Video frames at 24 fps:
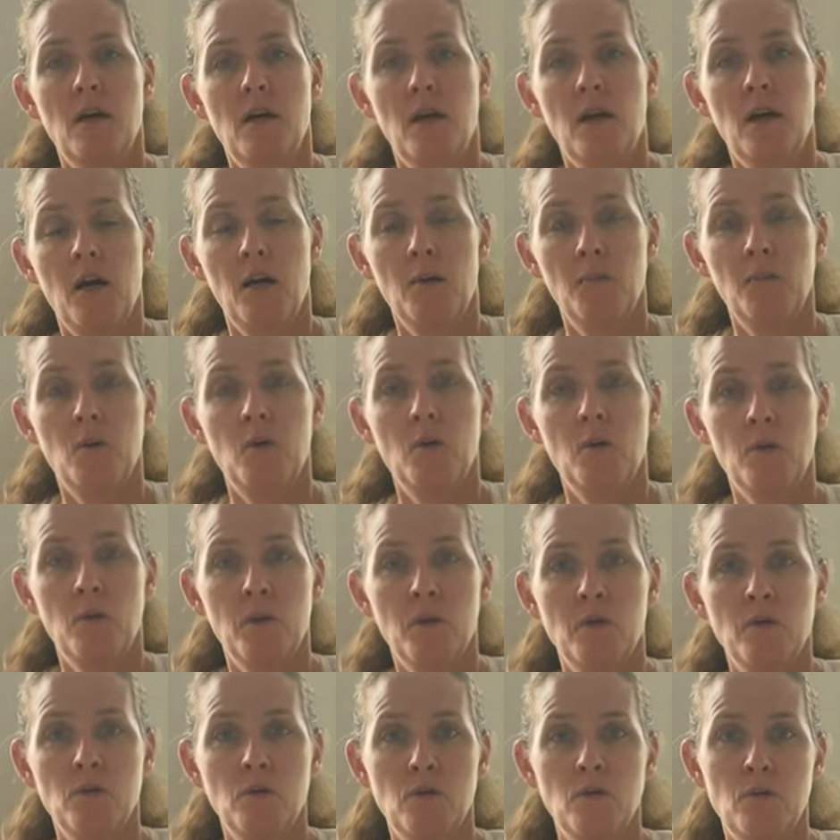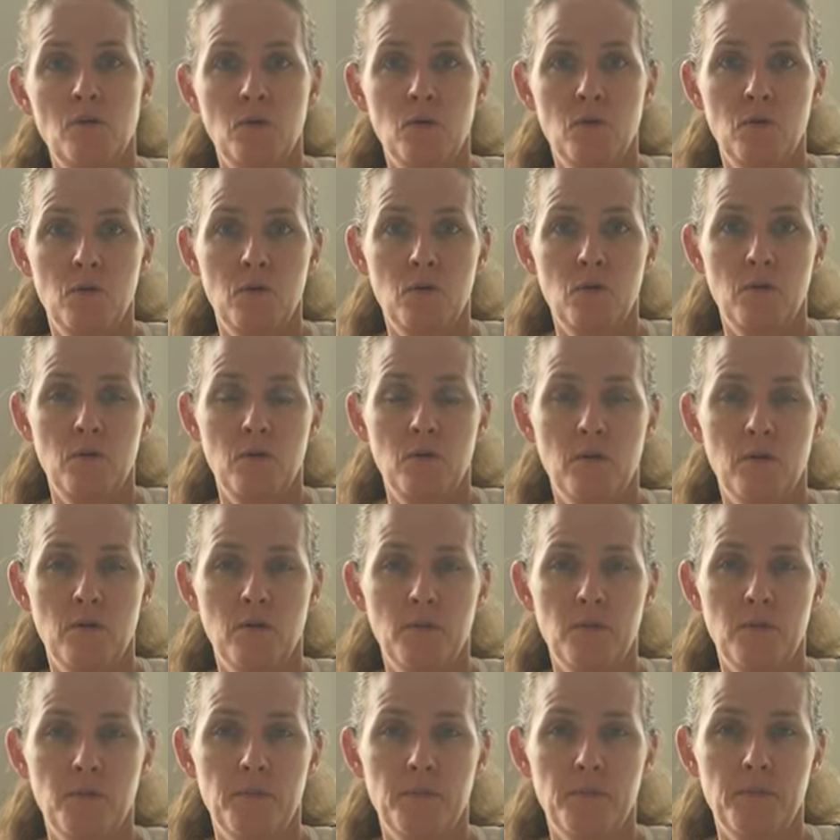I'm going to
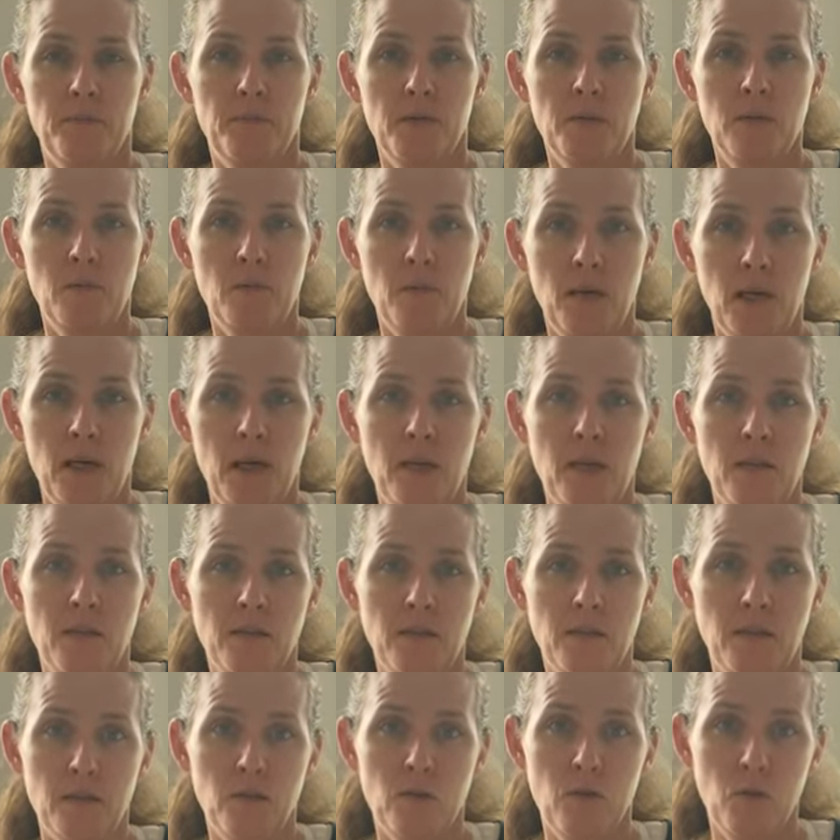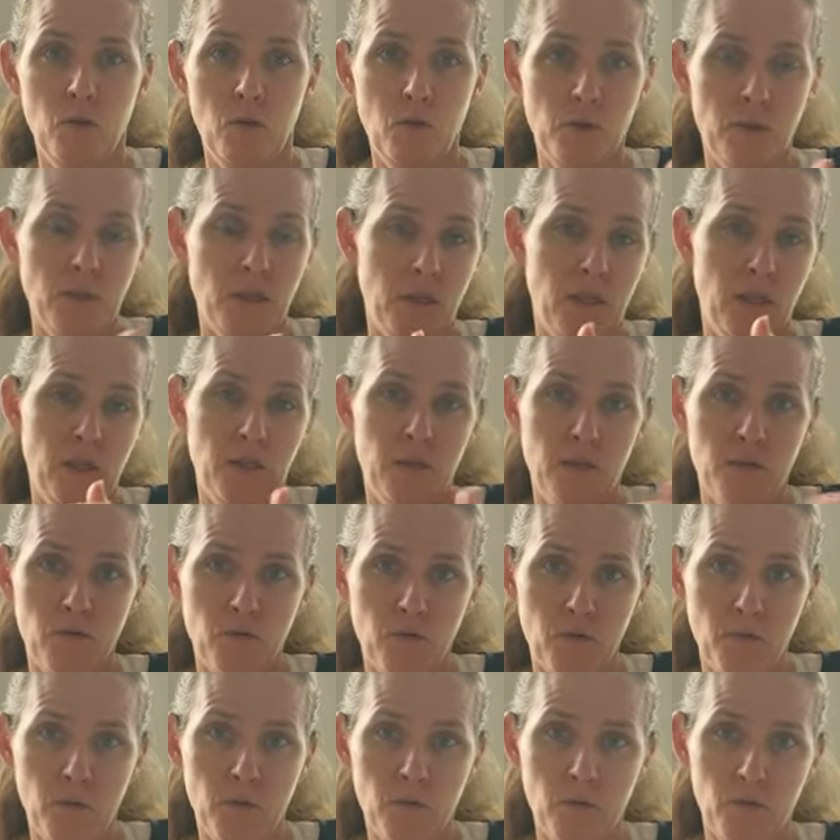demand those things
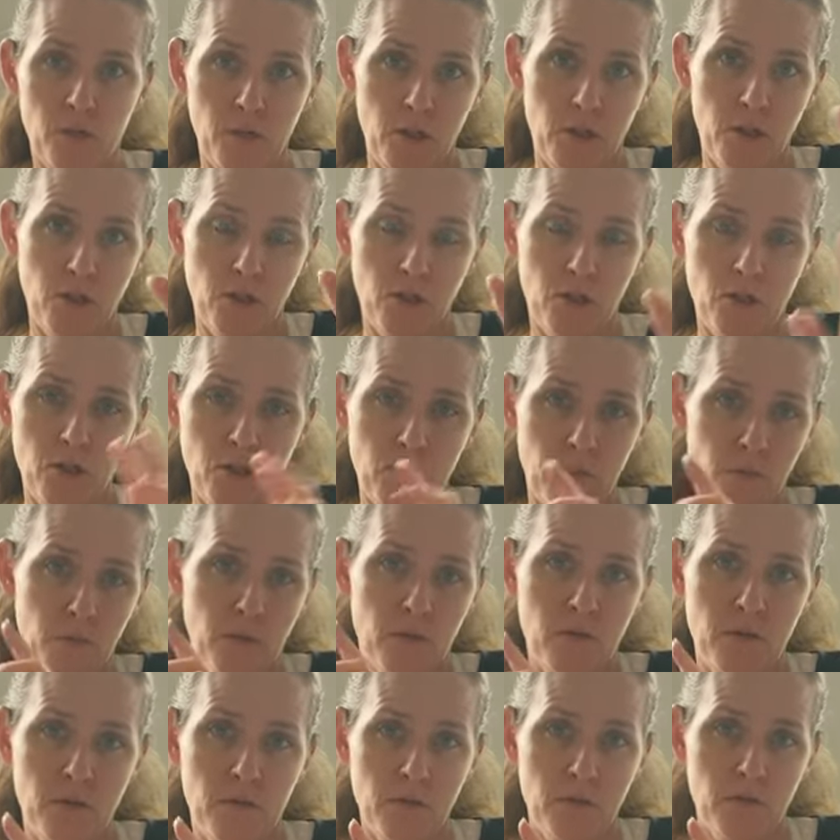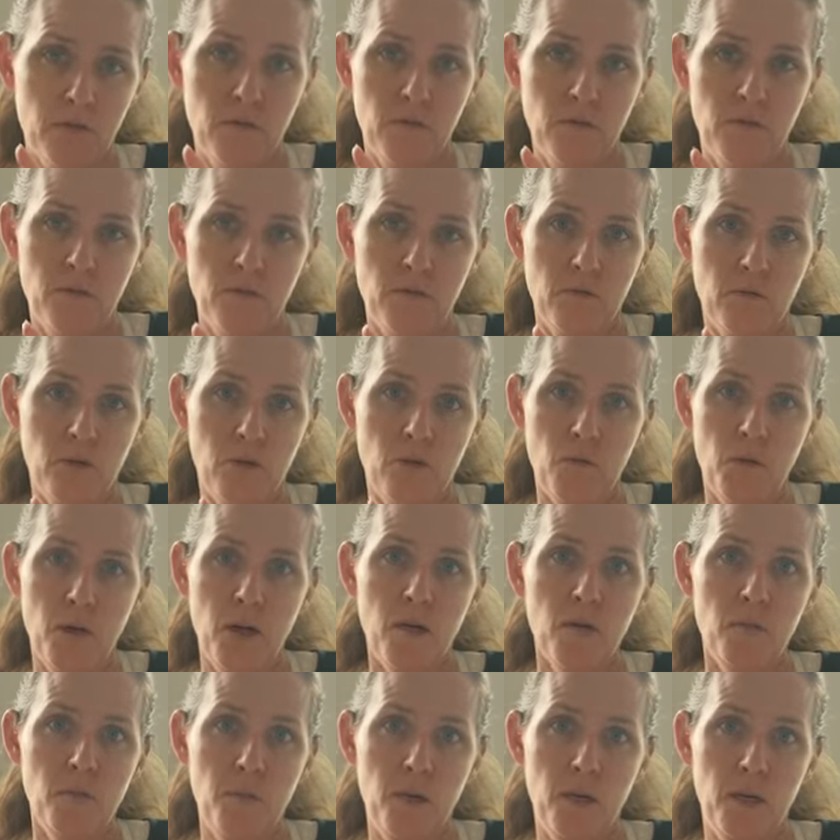from the relationships
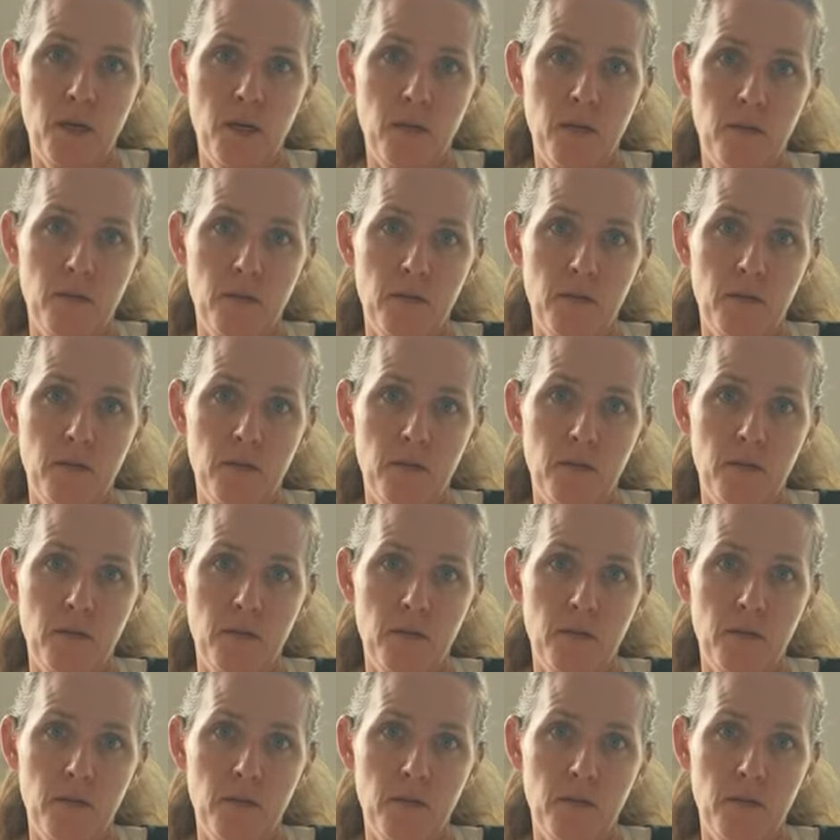around me.